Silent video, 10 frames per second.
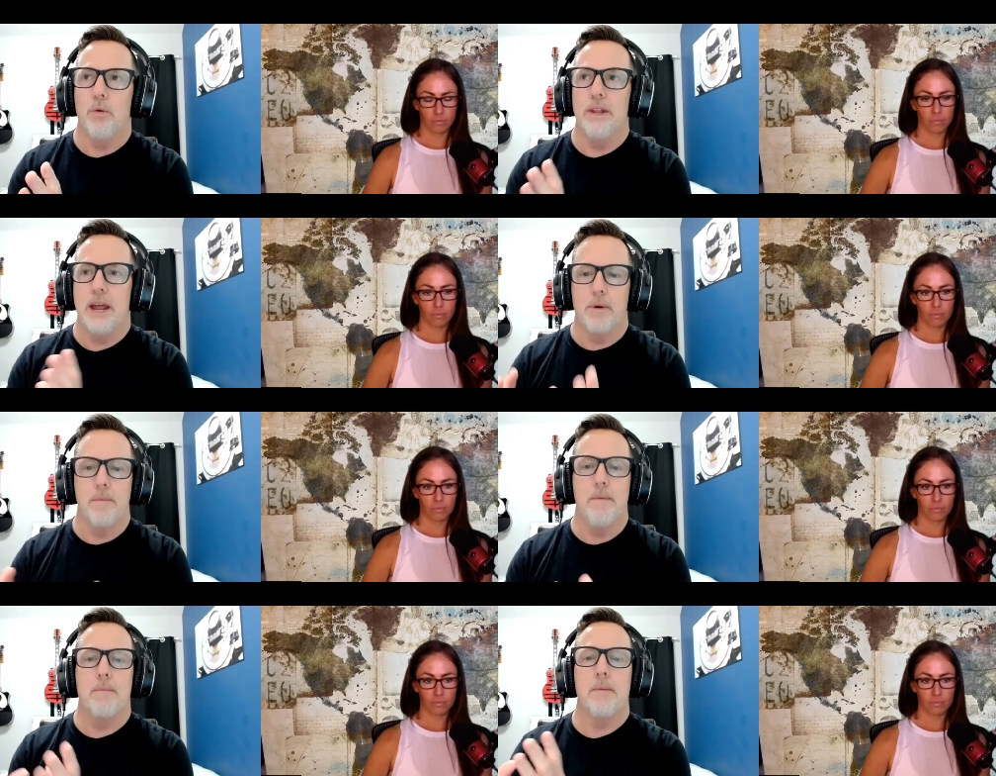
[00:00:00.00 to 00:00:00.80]
Speaker 1: when they
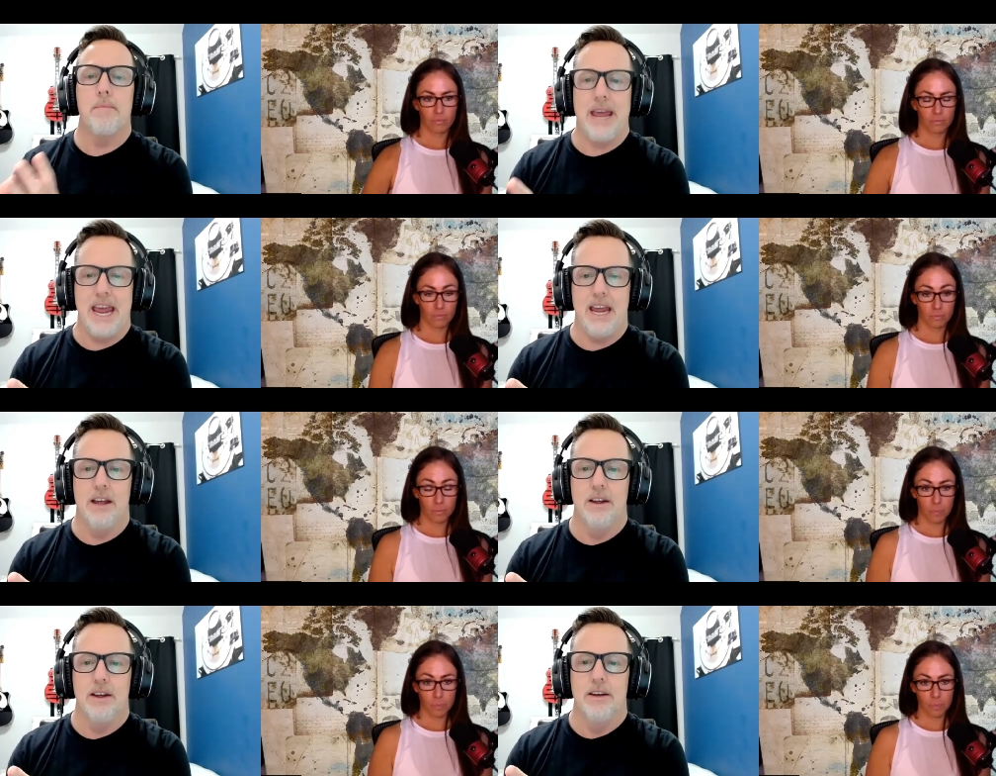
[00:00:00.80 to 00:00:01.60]
remember me,
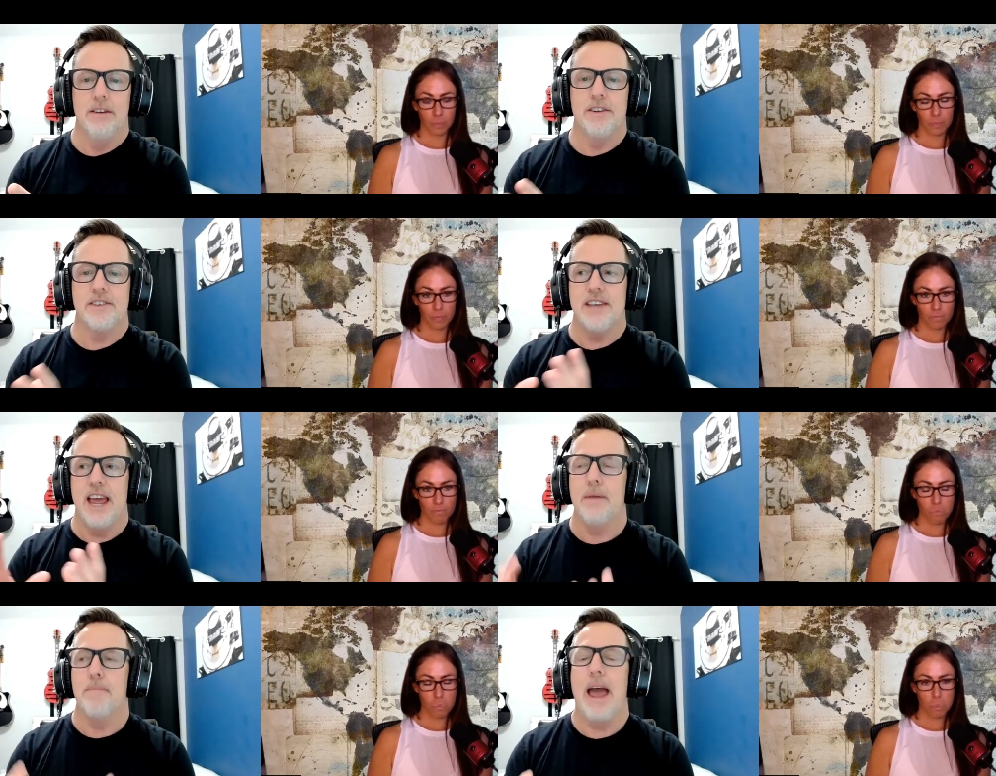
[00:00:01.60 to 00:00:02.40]
to
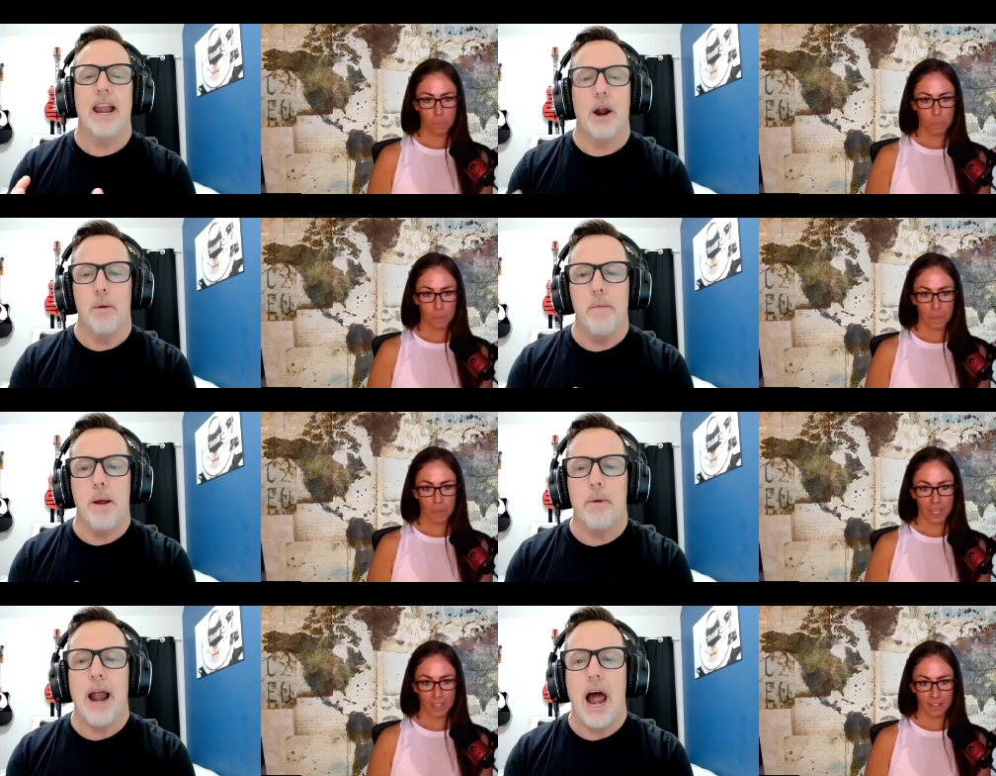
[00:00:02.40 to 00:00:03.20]
say, man, I
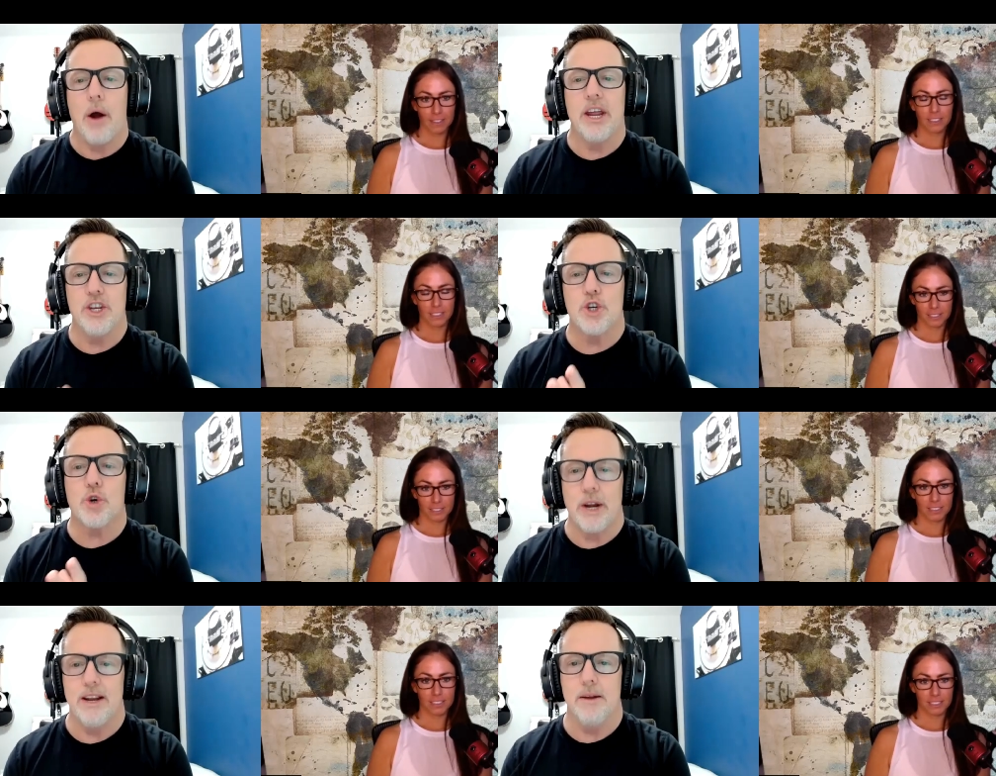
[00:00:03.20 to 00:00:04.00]
remember how he
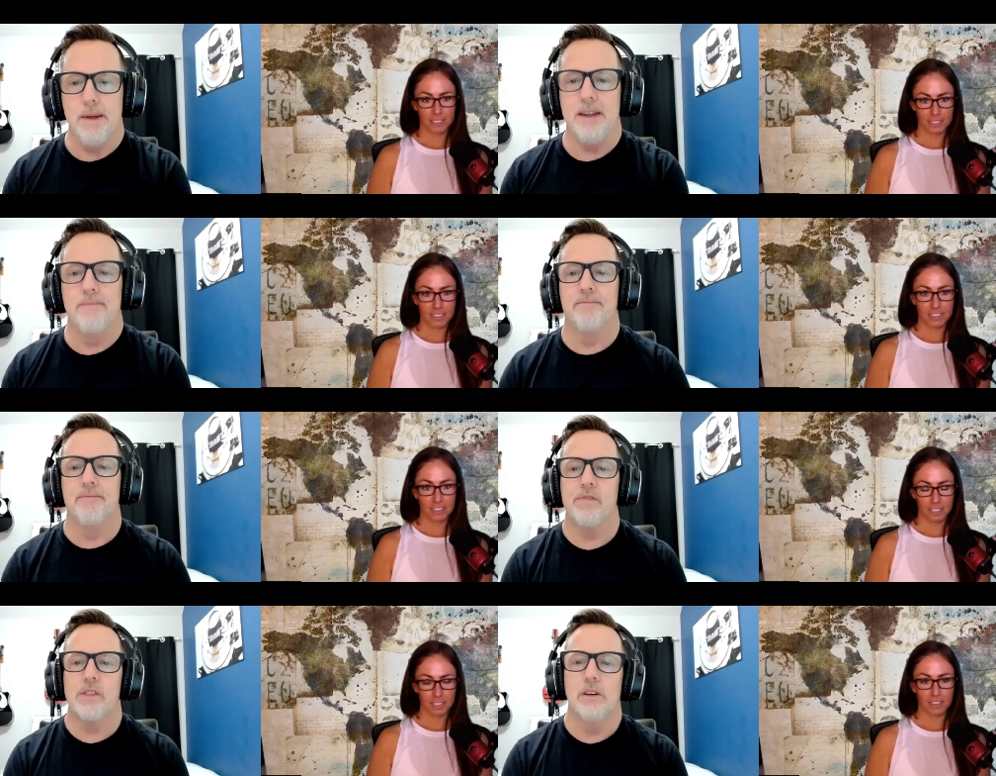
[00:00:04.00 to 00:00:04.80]
treated me.
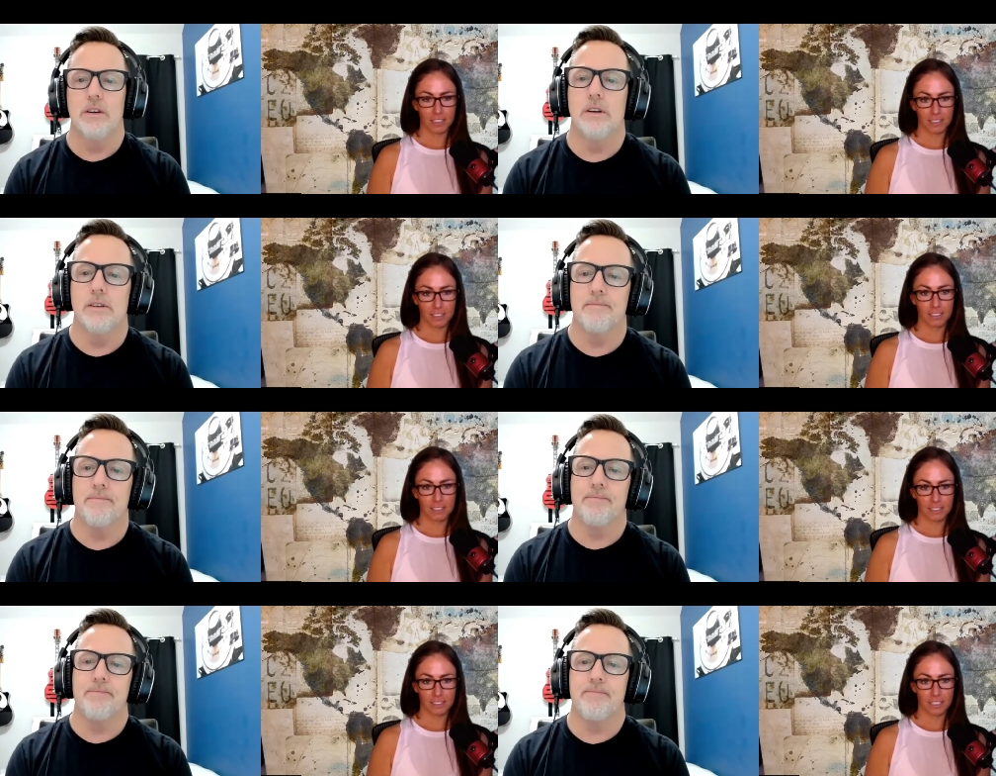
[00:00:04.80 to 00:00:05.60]

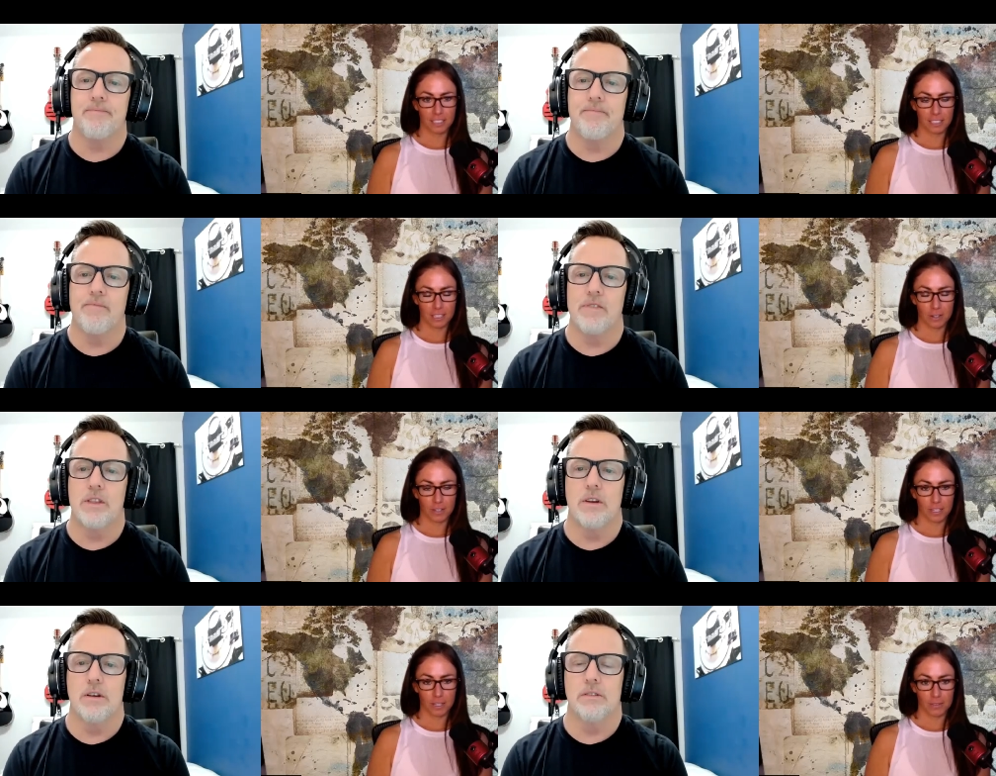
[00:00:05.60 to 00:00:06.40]
Speaker 2: Yeah. No,
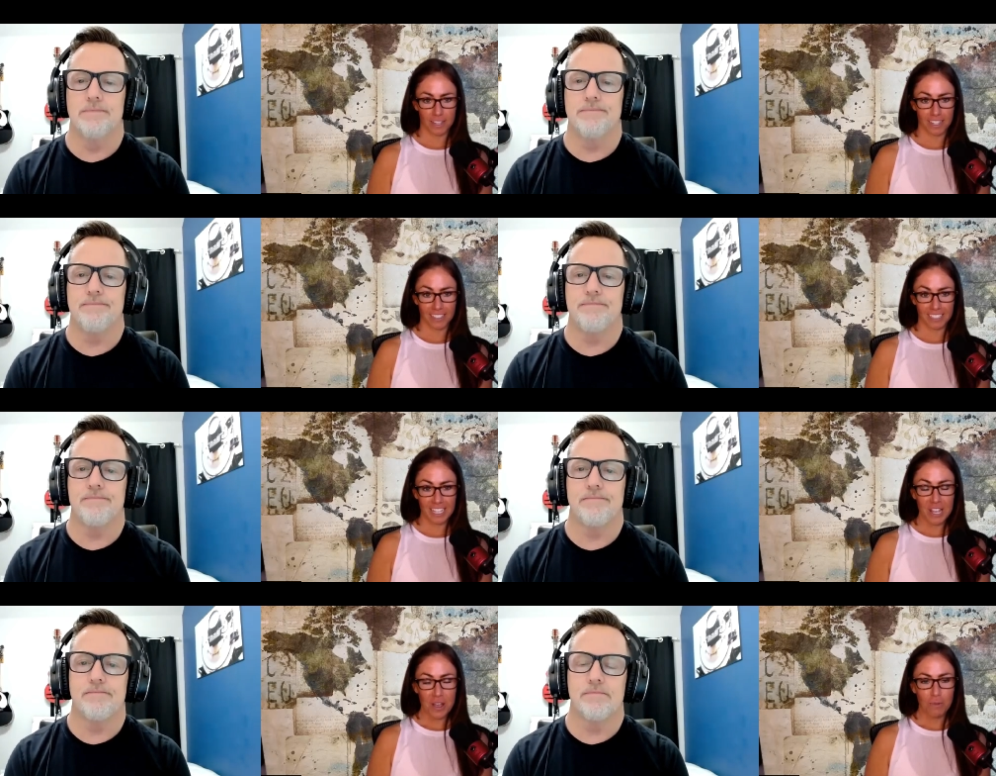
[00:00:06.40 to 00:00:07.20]
I love that.
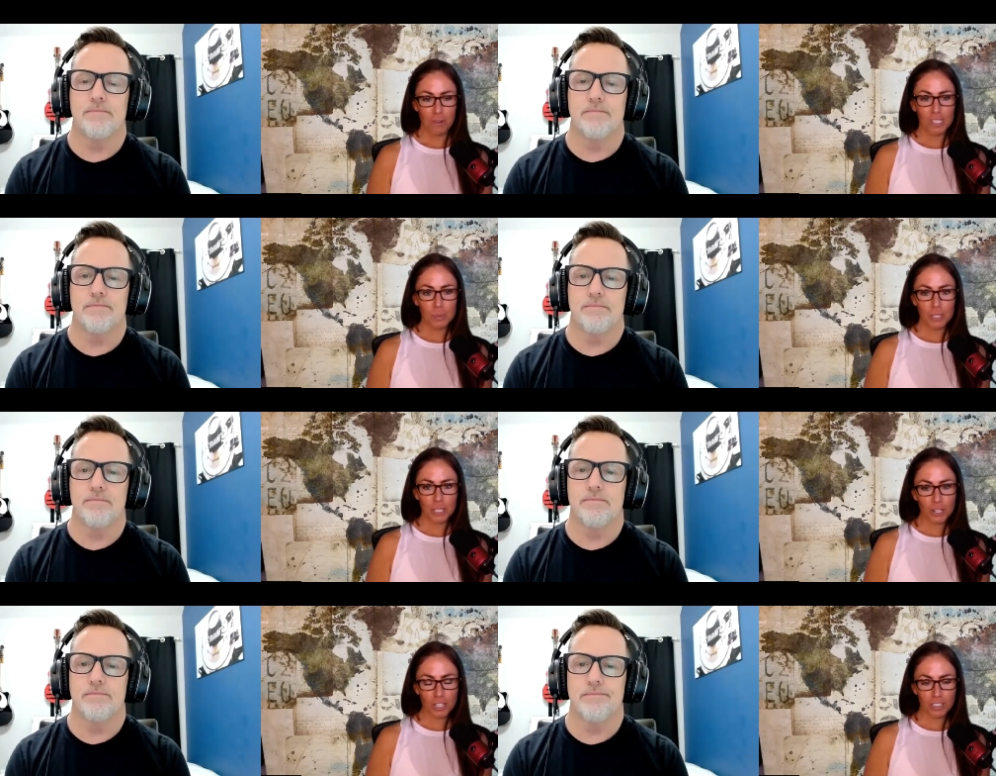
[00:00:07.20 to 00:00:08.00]
What is a
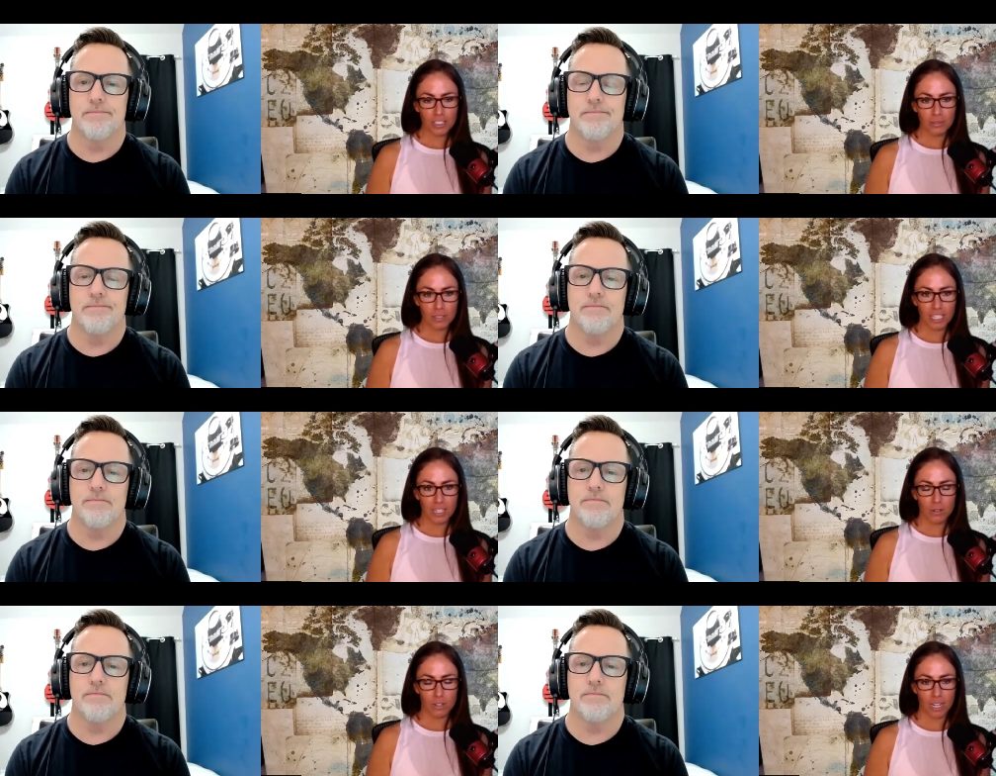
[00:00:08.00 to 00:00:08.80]
book you're currently
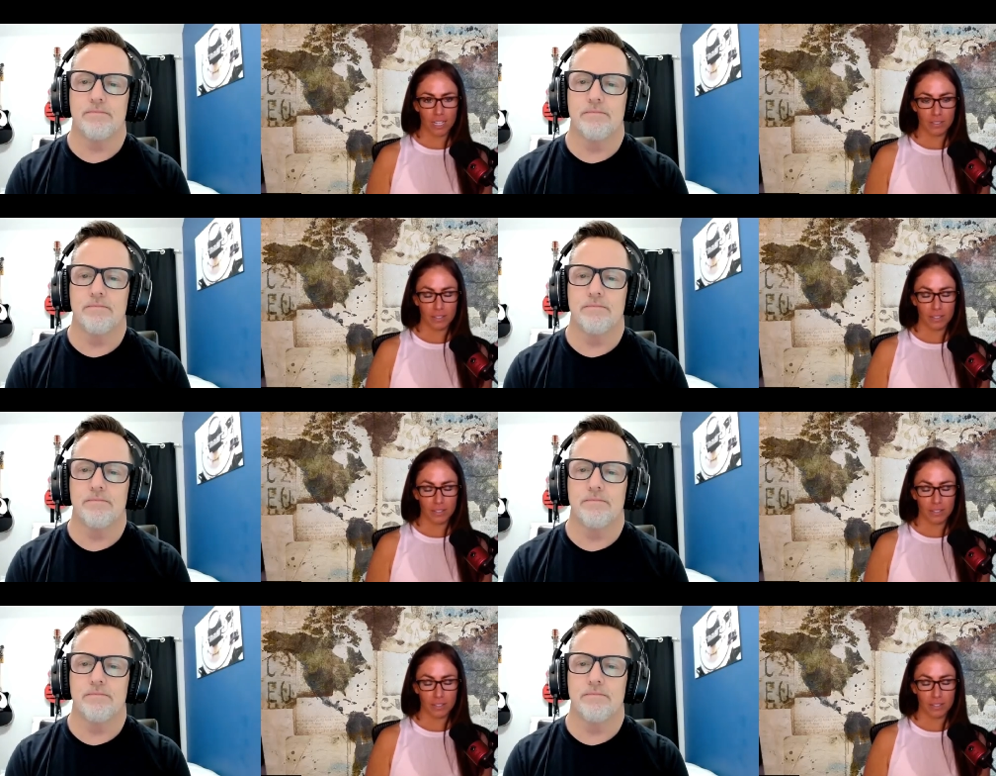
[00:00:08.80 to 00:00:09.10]
reading or highly